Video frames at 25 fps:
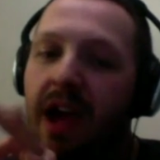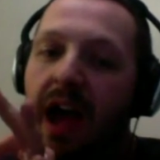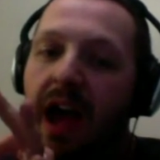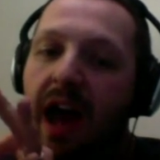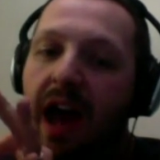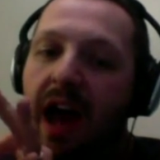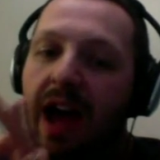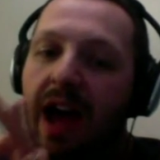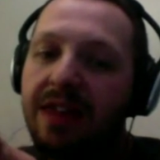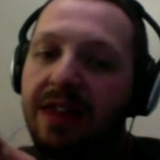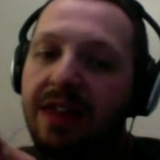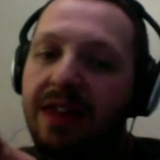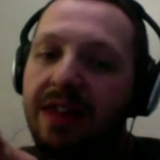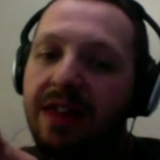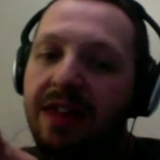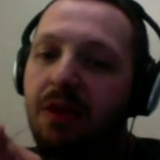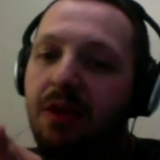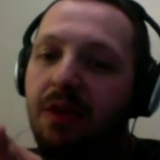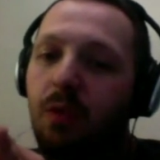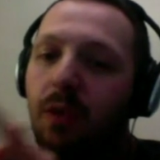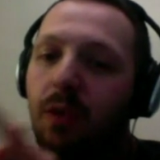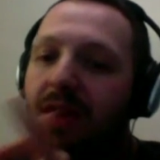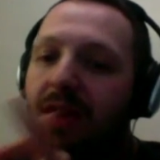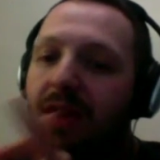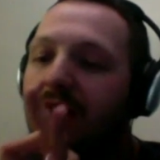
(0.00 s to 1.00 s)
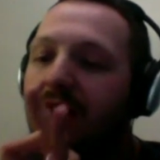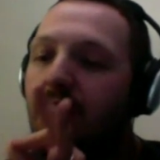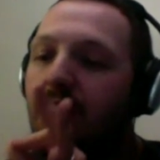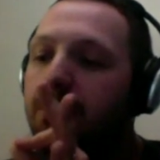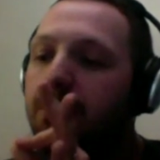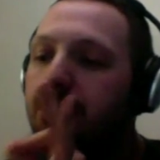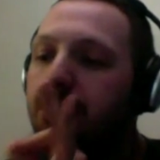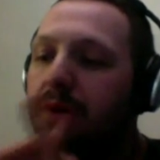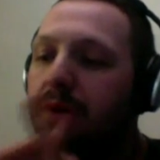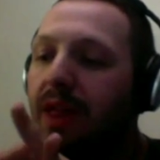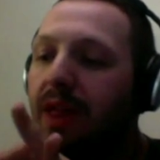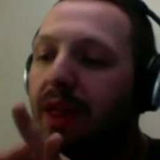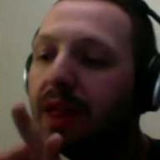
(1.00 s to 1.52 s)
I think when they're
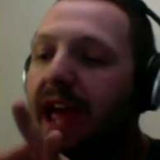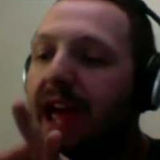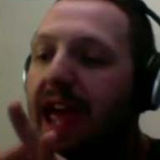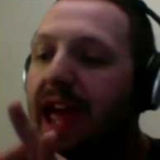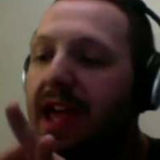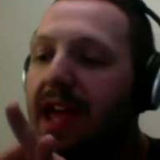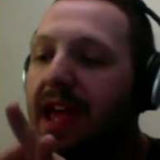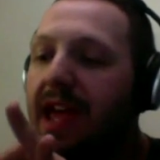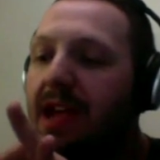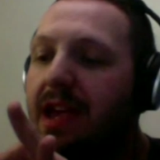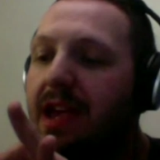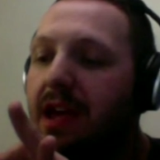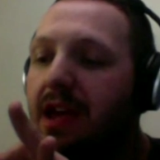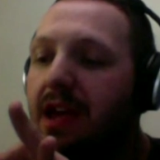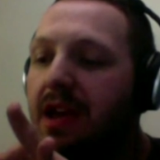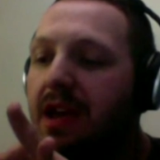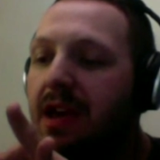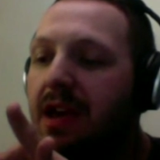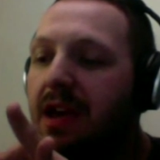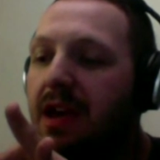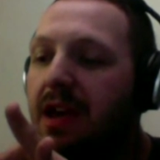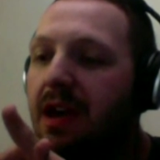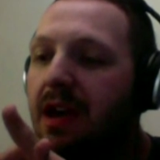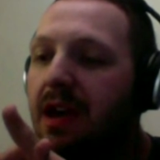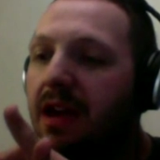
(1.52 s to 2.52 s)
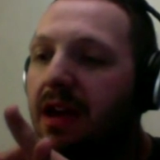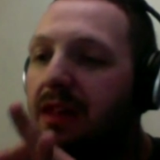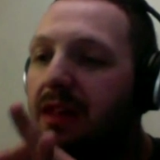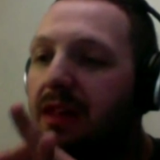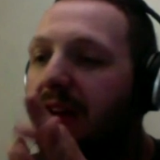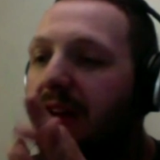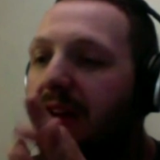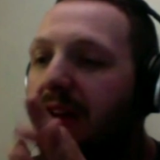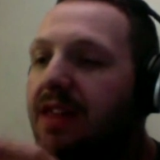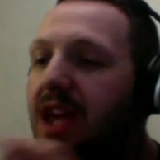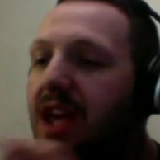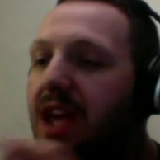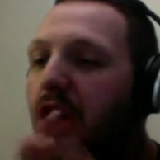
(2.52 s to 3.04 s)
playing
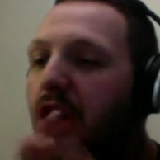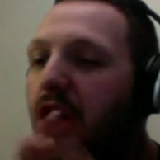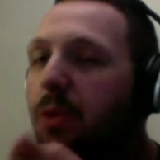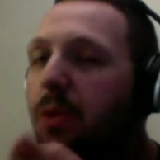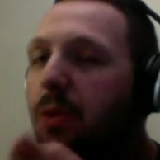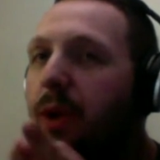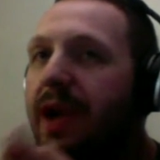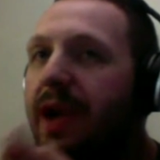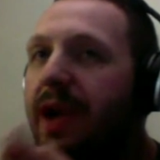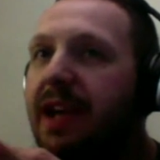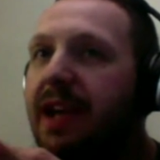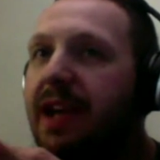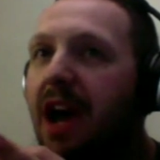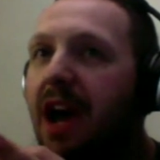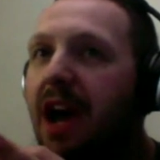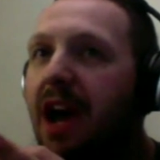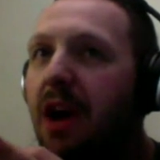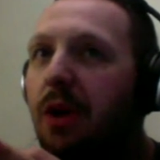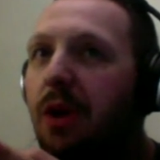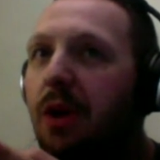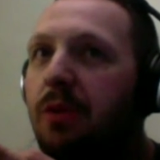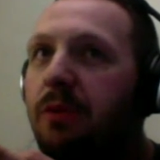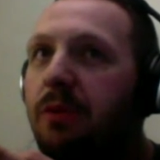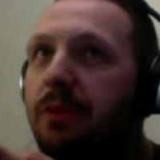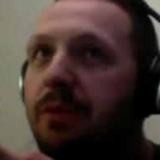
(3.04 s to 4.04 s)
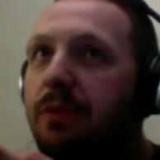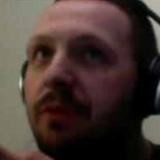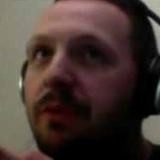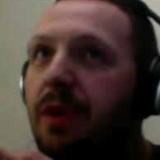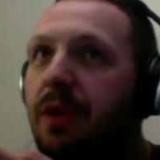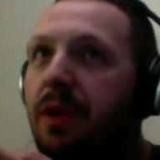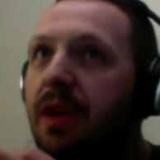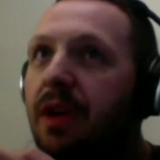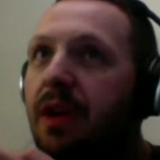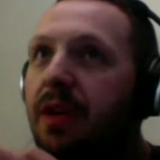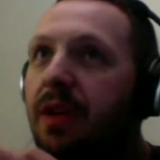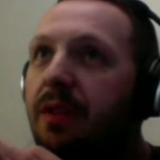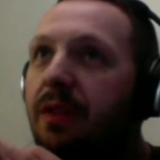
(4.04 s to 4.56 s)
like they are right now,
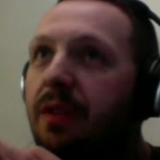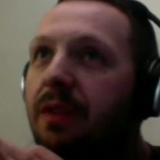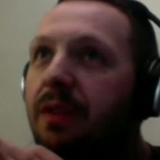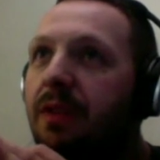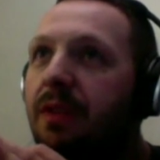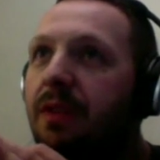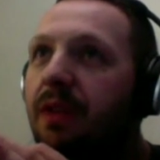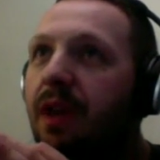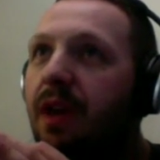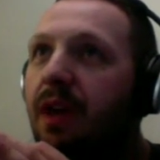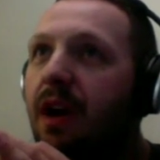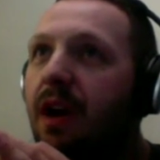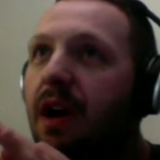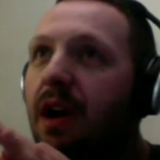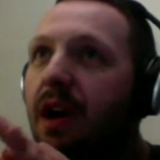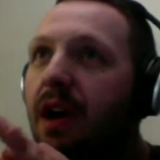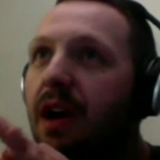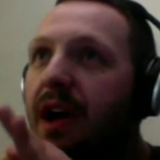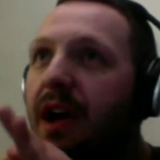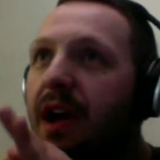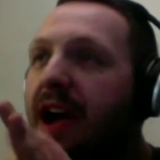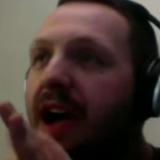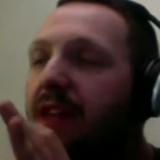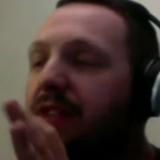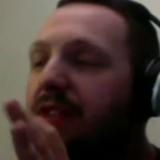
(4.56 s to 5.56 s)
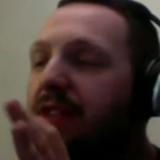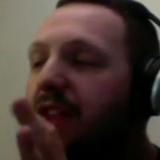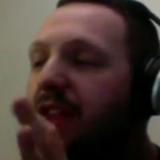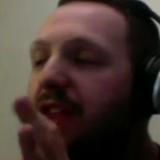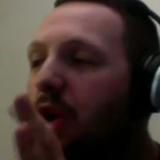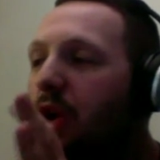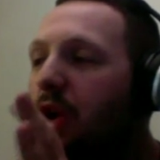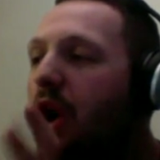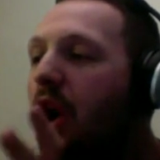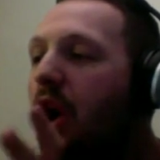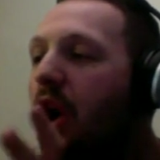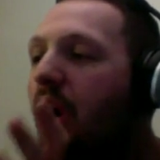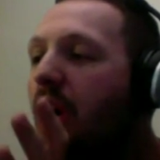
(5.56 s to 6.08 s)
and
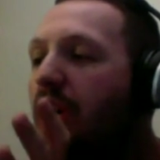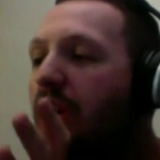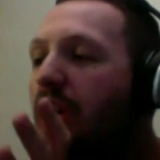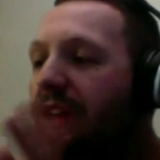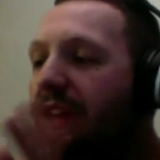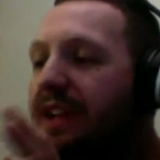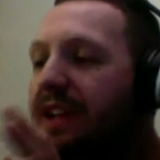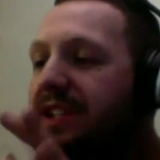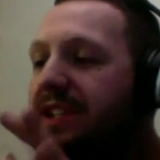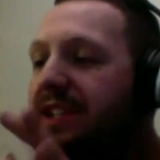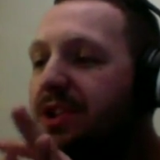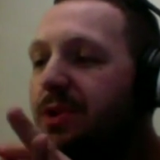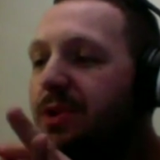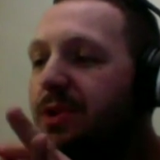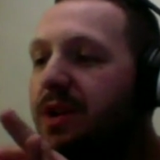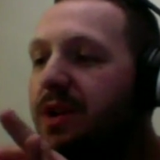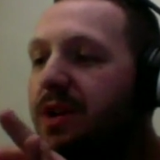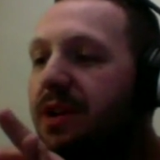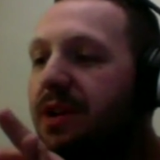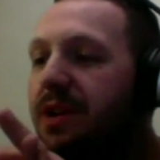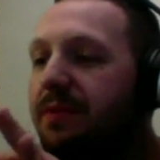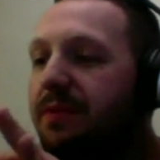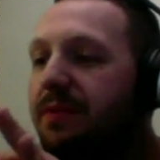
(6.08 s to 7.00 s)
they're all into it,